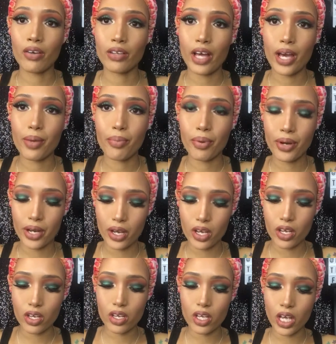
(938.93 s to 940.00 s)
Like pretty
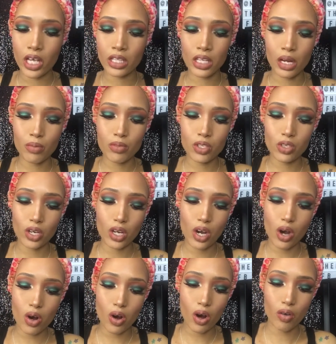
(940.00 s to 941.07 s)
good. And then I'm just gonna
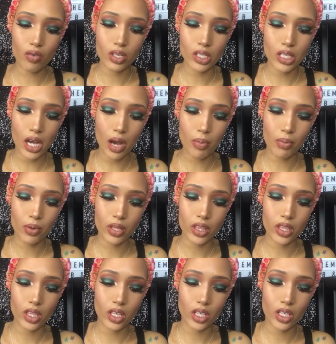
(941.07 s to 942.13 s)
go over top
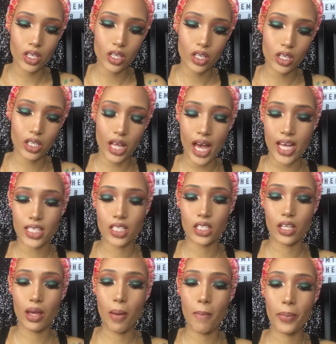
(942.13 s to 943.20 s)
with the glass
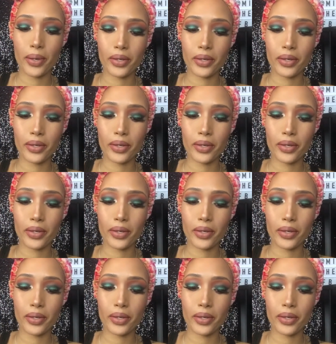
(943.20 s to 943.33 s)
lip.